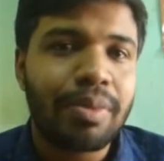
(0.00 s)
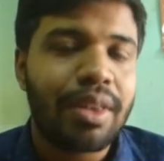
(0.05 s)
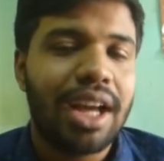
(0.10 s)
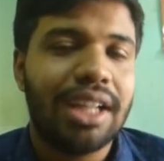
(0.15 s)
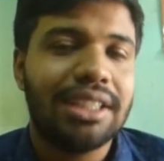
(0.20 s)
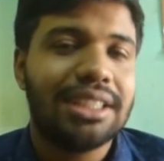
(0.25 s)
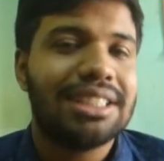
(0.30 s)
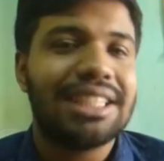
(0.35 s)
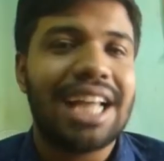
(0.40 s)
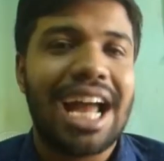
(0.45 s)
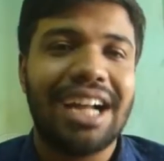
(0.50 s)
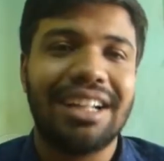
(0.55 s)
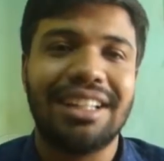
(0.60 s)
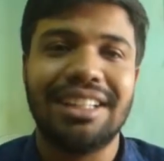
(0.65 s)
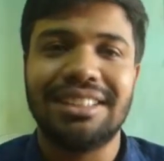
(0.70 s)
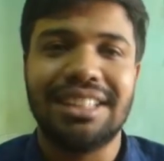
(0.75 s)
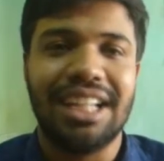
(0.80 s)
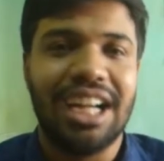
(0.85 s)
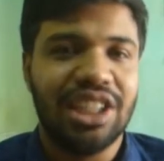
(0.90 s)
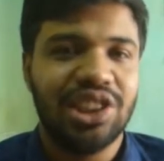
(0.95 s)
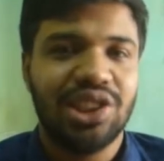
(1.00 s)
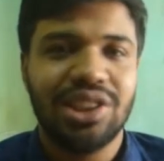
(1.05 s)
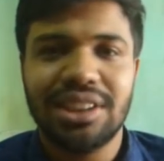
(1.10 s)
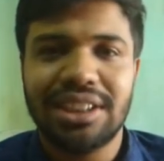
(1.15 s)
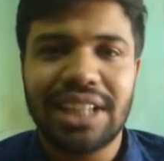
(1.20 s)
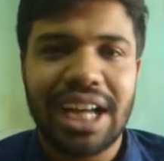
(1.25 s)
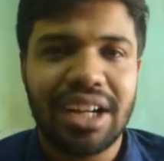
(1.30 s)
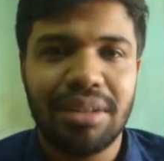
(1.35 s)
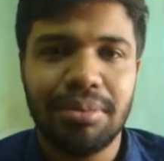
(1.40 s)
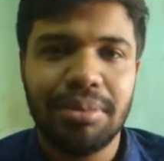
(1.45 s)
I just had this hunch
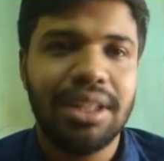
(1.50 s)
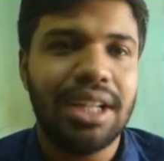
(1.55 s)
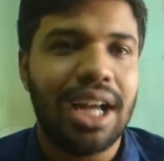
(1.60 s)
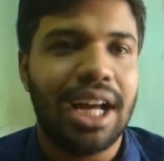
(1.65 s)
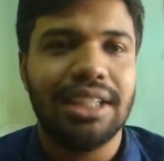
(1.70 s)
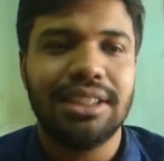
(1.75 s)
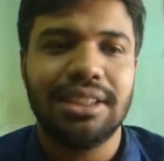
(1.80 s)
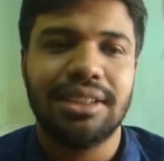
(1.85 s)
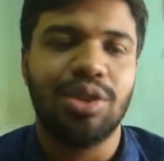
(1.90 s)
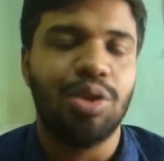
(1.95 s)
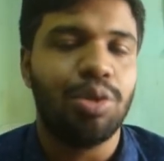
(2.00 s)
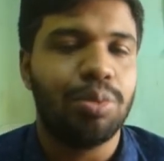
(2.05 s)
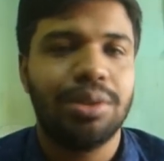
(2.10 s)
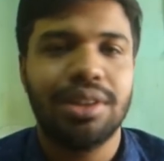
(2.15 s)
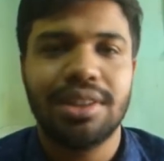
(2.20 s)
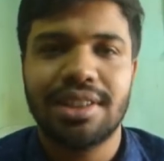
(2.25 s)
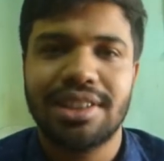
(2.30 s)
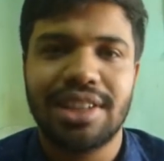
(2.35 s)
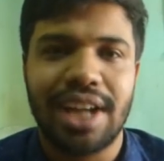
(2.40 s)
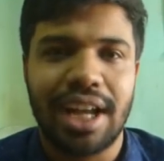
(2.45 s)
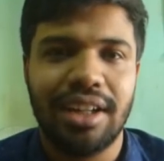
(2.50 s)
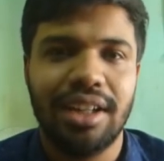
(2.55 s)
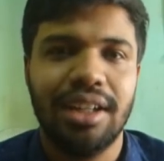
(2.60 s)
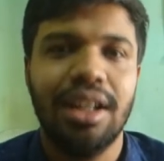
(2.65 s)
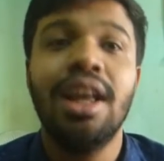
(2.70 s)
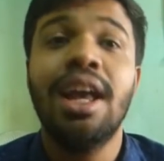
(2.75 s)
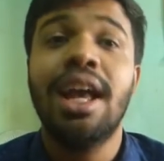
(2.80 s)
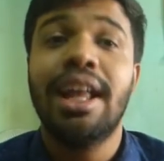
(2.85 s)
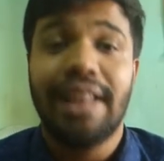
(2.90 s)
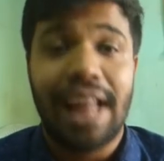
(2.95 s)
inside me. I just opened this
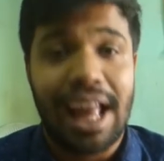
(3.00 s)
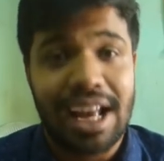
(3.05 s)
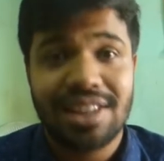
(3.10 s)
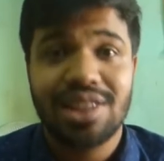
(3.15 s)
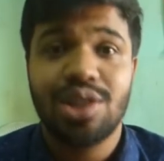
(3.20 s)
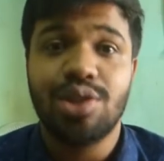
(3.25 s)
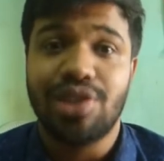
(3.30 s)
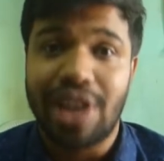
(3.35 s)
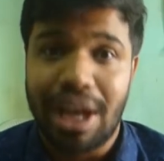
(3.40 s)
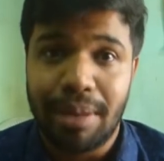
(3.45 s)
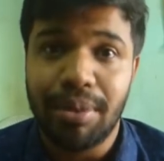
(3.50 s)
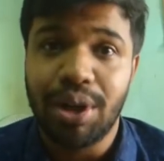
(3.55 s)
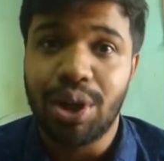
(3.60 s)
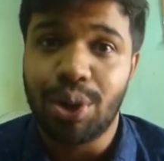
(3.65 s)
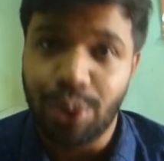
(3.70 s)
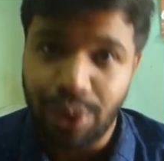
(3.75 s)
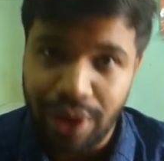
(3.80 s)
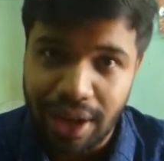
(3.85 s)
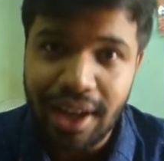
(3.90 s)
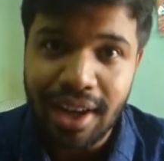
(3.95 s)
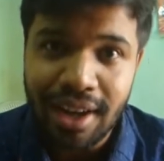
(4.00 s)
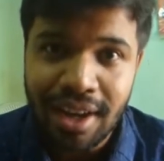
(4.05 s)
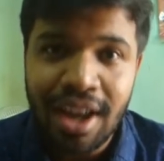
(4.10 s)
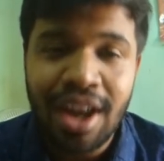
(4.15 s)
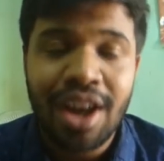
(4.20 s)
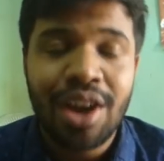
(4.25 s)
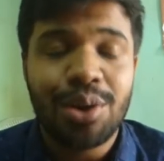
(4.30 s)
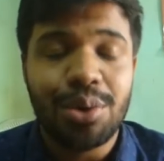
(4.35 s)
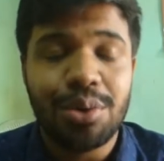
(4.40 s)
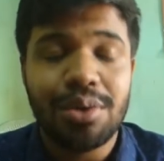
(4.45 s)
channel thanks to Jabi Koe,
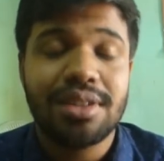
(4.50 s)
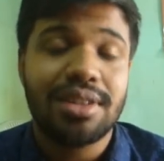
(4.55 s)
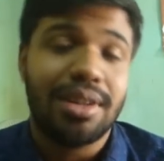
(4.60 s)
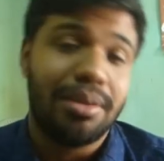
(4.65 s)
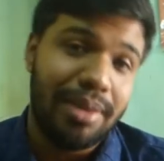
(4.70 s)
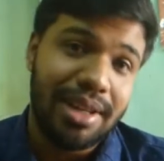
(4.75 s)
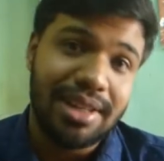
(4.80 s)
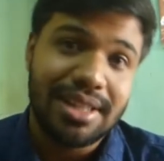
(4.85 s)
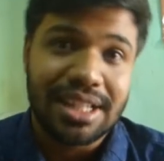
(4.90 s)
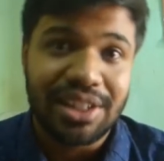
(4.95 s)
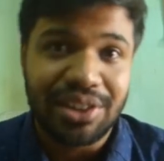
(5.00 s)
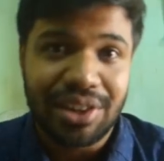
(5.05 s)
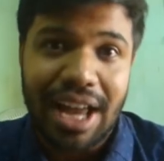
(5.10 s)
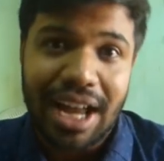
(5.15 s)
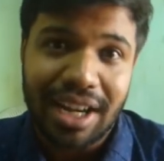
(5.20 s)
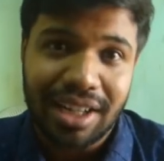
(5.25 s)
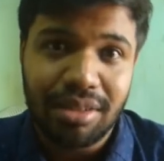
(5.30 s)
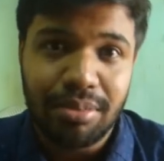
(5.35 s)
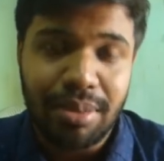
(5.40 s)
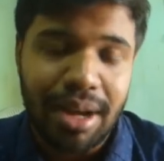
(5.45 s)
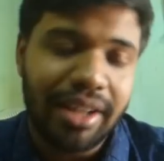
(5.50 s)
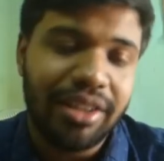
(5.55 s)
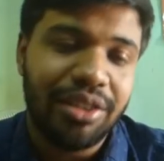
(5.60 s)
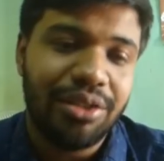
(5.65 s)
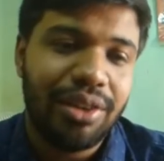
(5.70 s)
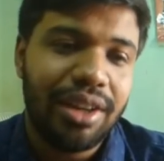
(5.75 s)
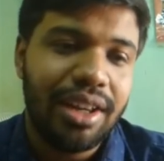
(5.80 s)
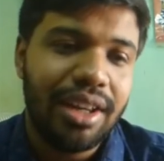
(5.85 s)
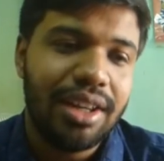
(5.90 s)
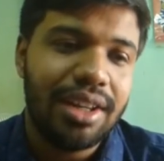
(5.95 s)
who is an amazing reactor, by the
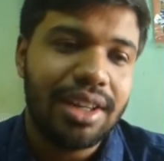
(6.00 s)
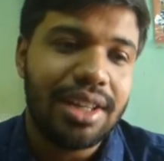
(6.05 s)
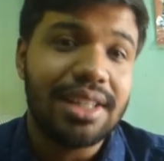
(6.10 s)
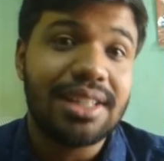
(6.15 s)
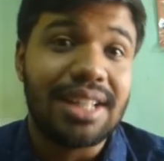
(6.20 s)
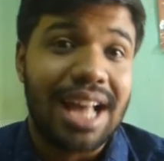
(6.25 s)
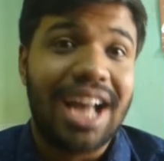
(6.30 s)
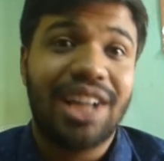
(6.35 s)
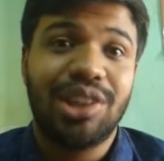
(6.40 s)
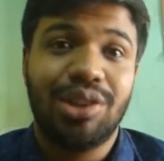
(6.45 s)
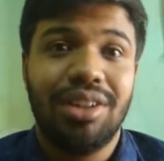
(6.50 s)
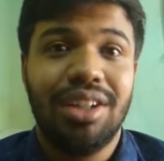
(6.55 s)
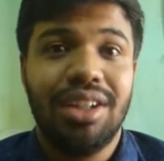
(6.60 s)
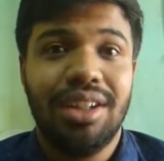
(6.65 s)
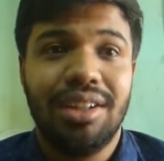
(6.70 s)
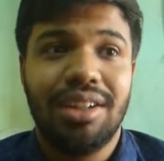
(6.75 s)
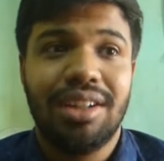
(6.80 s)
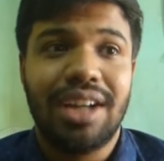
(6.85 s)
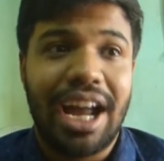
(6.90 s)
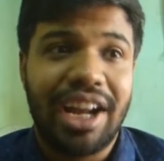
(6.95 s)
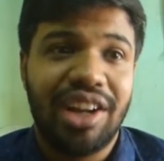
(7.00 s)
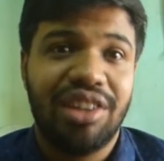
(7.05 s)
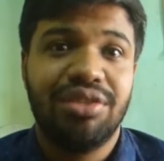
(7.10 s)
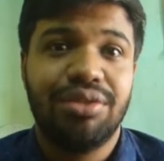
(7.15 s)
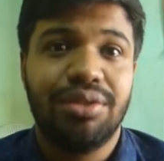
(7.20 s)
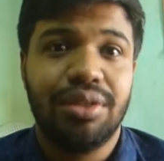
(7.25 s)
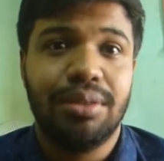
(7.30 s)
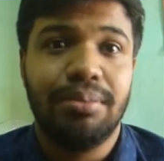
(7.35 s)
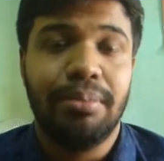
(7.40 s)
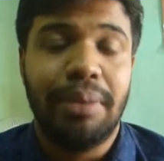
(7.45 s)
way. He's actually kind
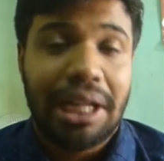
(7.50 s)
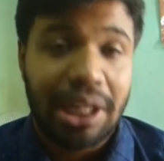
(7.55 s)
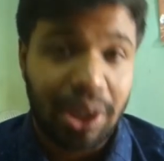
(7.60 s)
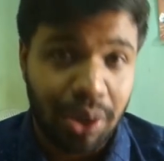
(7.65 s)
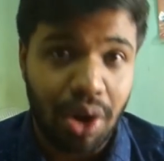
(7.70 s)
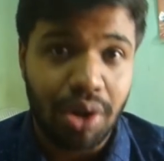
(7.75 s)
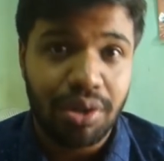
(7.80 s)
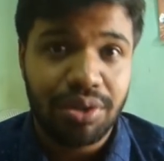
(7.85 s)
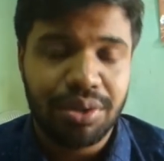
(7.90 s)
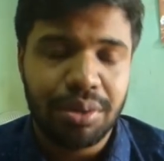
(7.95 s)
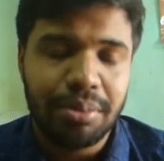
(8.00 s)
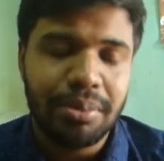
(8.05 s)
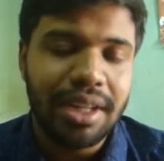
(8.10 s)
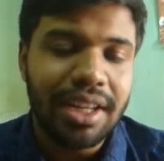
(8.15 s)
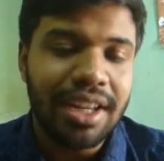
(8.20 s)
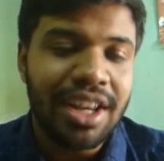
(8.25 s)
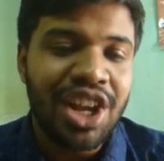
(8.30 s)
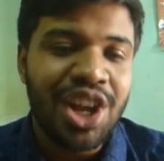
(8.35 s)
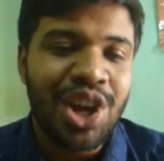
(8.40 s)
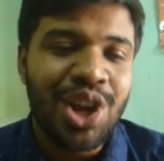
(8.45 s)
of a mentor for me.